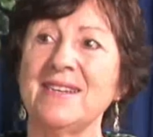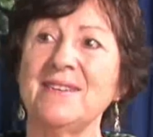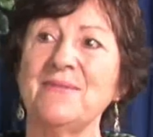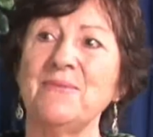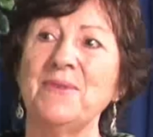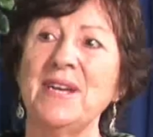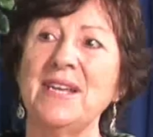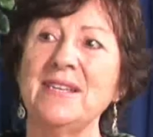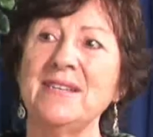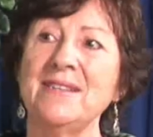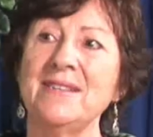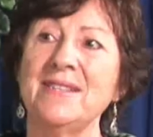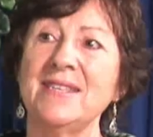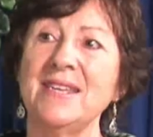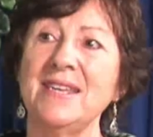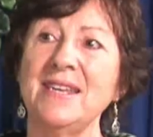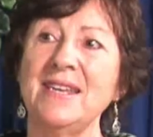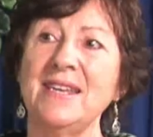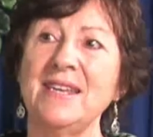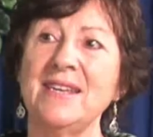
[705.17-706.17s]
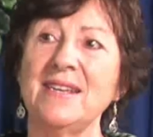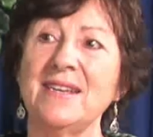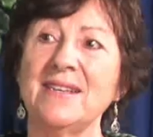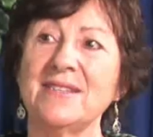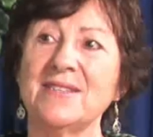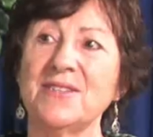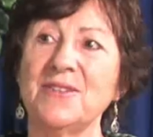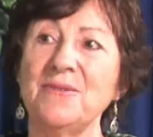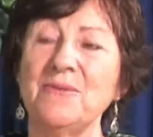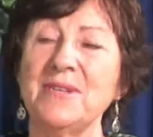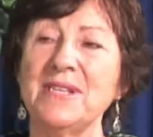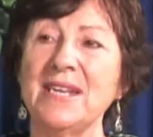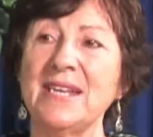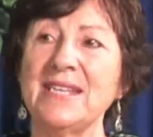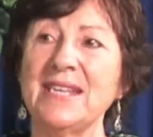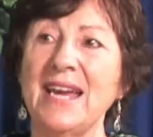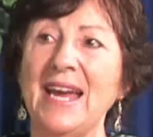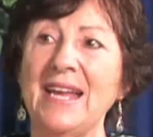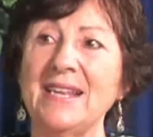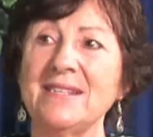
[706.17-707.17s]
when the Tuatha De
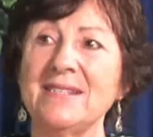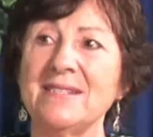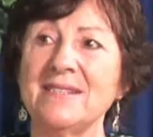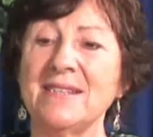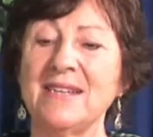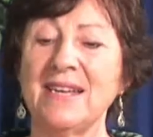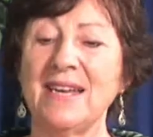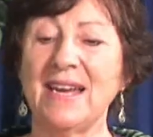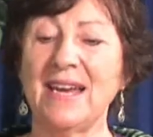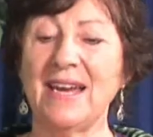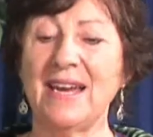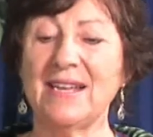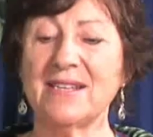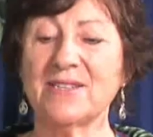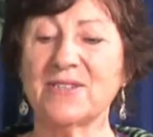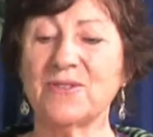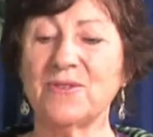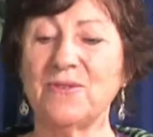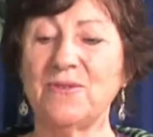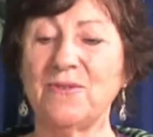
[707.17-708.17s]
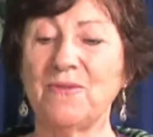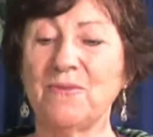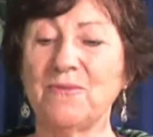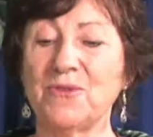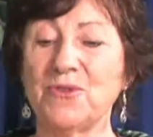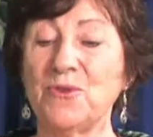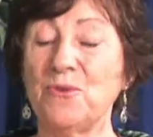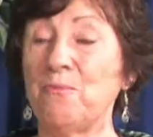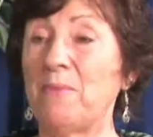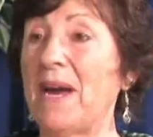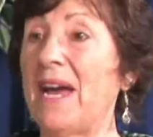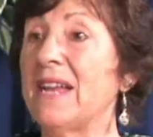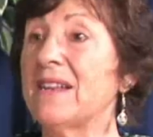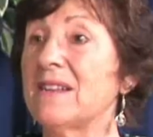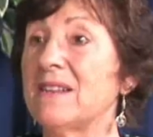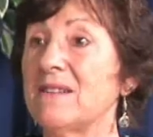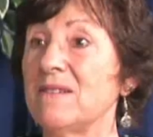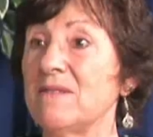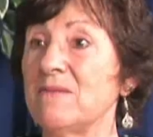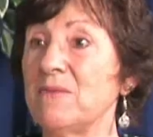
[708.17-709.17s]
Danann had to do
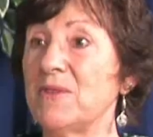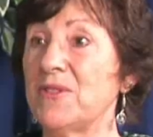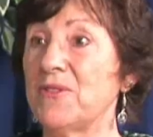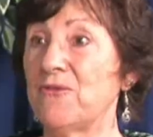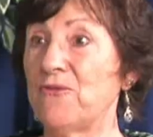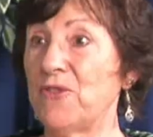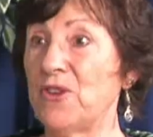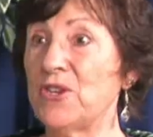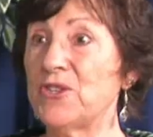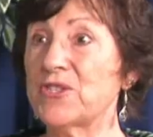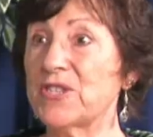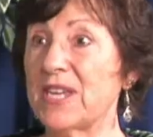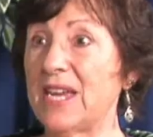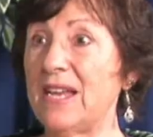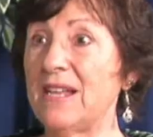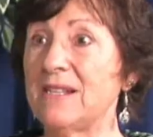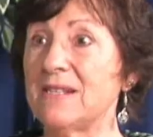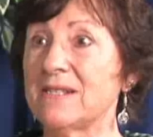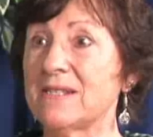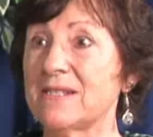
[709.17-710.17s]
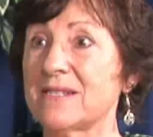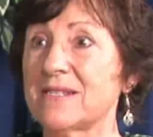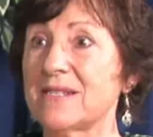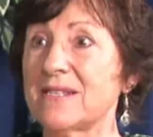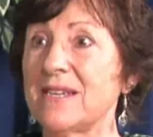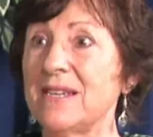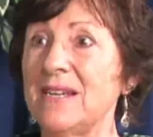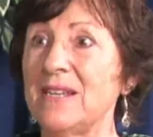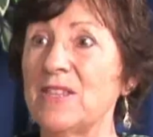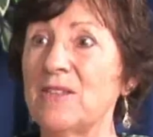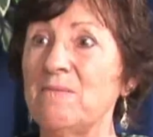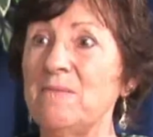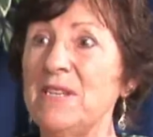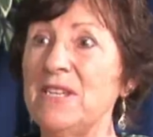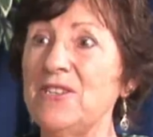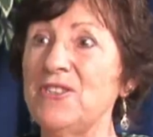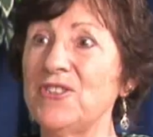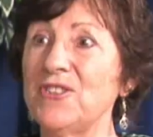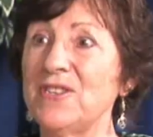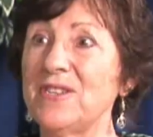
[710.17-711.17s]
battle with the first Celts, the
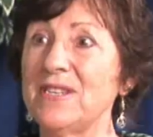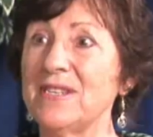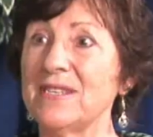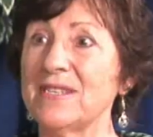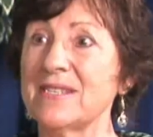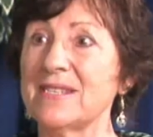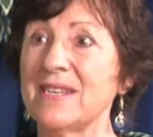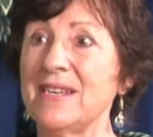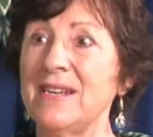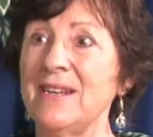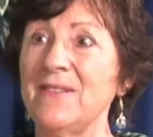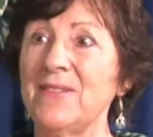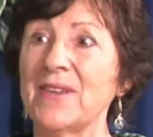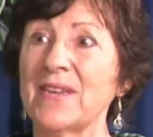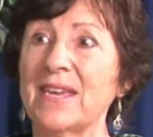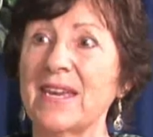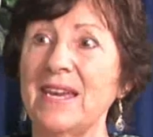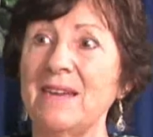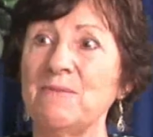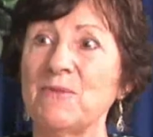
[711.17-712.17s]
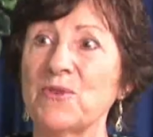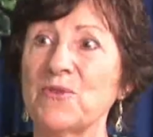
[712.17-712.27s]
Milesians that came